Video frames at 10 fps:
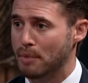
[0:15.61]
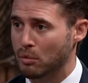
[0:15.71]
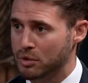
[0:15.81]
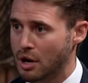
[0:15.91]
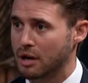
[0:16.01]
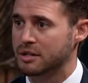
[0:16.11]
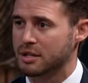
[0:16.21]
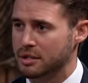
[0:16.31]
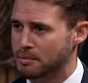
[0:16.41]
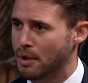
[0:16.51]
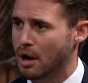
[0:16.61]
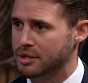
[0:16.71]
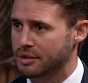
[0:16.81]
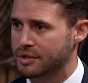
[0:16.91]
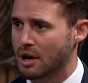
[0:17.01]
But we're starting to see some
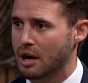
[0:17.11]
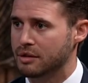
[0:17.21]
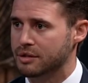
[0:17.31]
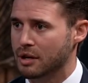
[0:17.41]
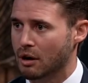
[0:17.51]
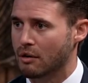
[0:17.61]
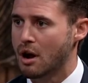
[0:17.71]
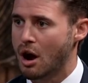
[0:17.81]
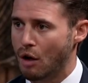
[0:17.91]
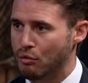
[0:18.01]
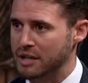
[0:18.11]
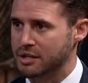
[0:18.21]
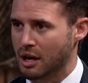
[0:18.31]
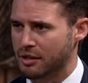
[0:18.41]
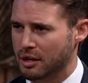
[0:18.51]
positive signs that are
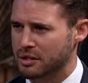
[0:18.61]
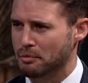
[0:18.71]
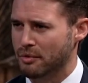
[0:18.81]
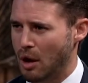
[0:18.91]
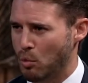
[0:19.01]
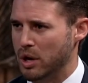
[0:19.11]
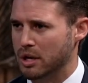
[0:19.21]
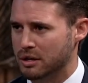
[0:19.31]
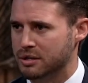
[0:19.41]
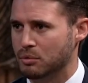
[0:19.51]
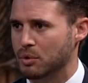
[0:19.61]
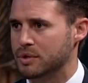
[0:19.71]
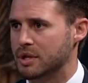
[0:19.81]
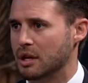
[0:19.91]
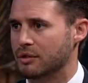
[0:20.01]
arresting, I think, some of that weakness that we
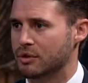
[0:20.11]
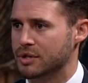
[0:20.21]
were seeing in the